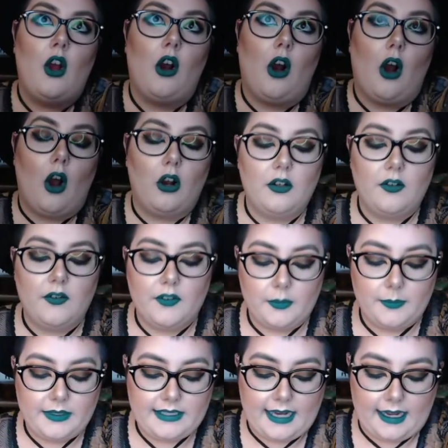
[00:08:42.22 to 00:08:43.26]
all of their
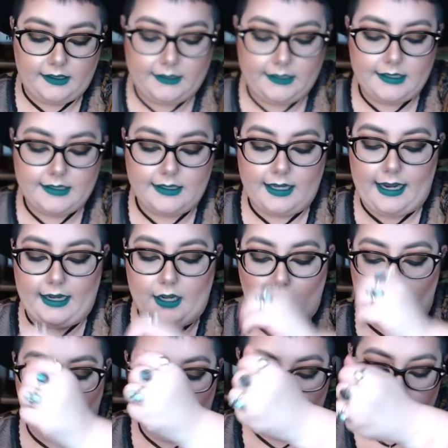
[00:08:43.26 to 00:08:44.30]
metallics in
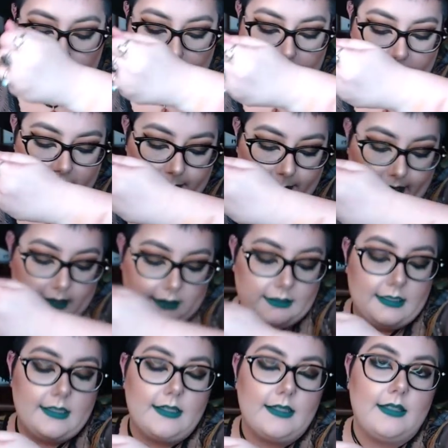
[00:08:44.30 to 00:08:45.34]
all 3 of their
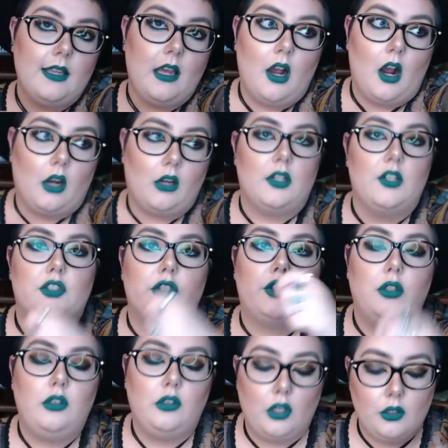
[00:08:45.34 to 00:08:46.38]
palettes are as
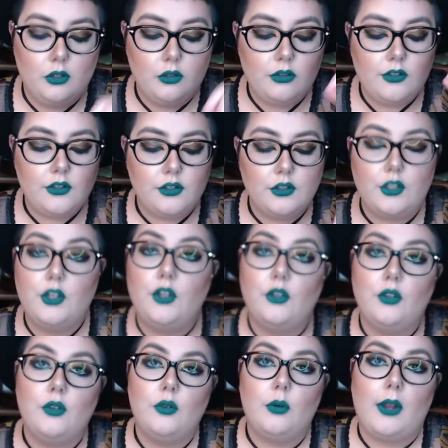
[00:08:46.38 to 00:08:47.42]
close
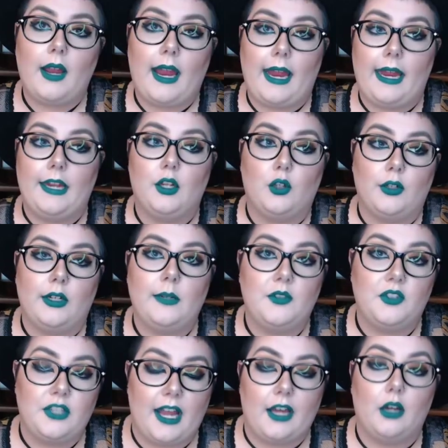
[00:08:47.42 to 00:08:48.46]
to a cream
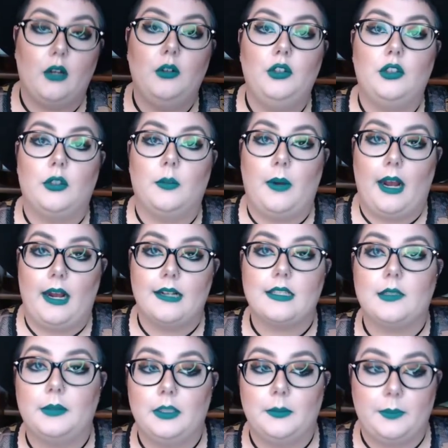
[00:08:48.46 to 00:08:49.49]
shadow you could
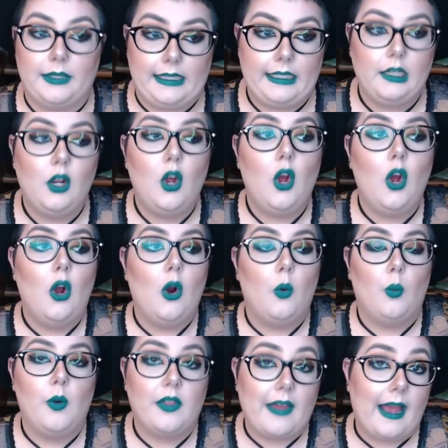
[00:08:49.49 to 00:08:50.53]
possibly be
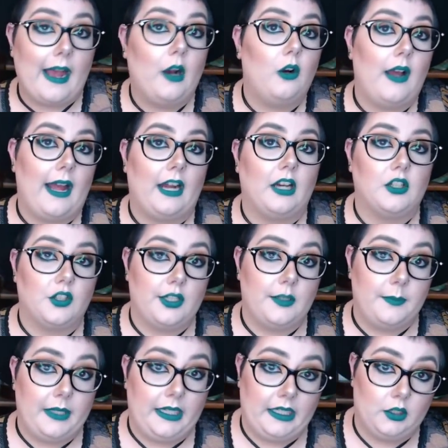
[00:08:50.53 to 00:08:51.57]
without actually
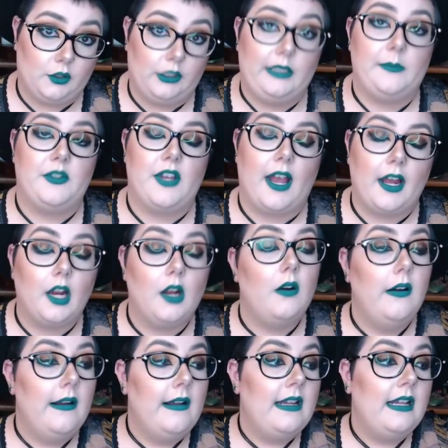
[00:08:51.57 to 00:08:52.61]
being a cream shadow.
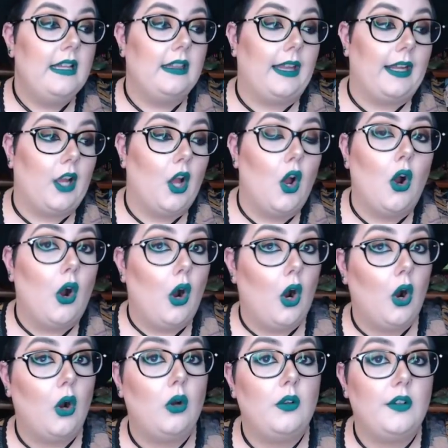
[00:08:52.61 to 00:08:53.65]
Like,
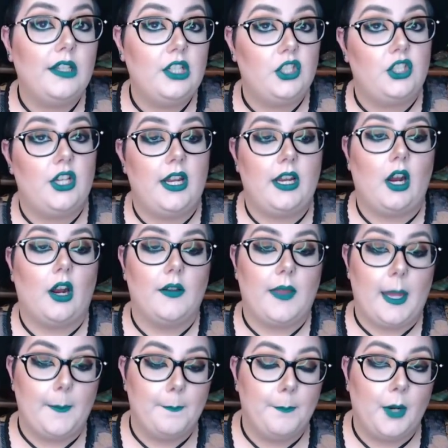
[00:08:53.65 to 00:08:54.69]
holy shit, are
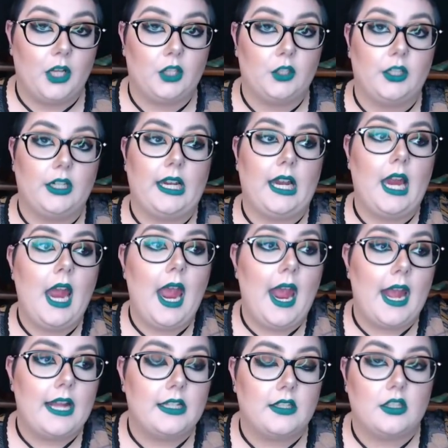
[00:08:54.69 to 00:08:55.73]
they buttery
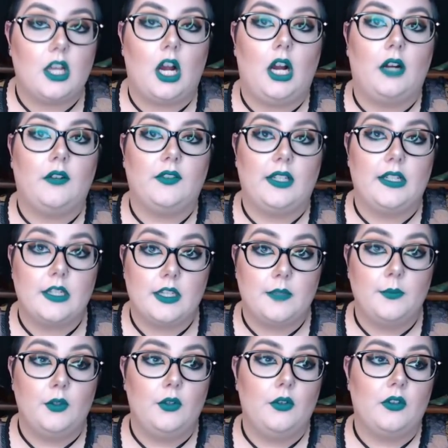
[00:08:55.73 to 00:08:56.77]
and soft and
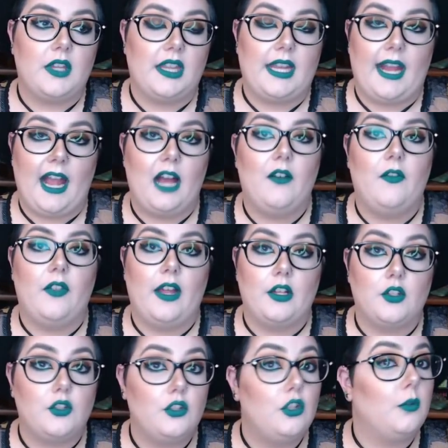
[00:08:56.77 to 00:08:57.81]
smooth, and they have that
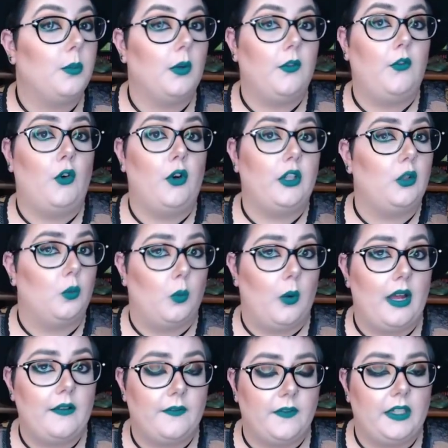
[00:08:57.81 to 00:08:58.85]
super foiled
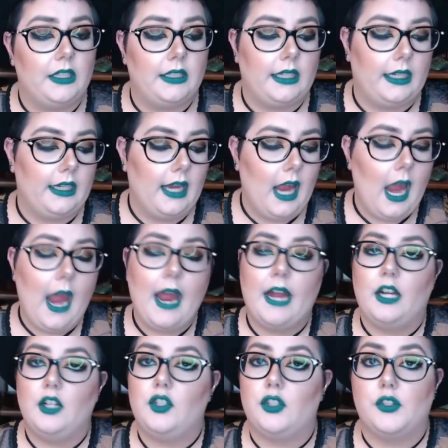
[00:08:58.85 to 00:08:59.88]
wet feeling
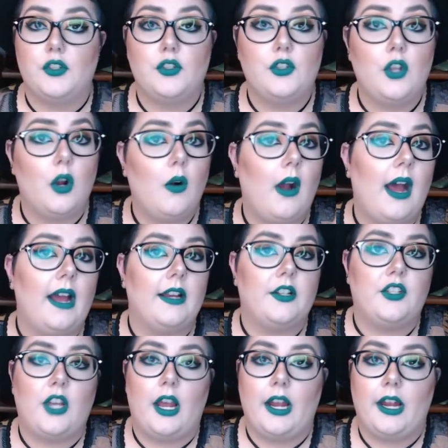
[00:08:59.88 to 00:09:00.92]
and just so high
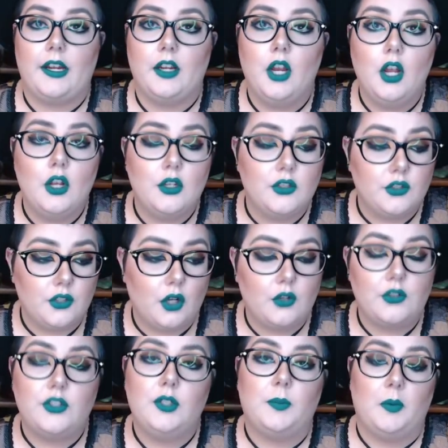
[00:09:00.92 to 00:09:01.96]
shine, so
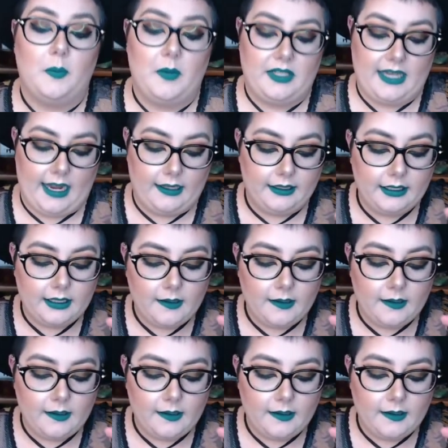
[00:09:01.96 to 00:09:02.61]
super metallic.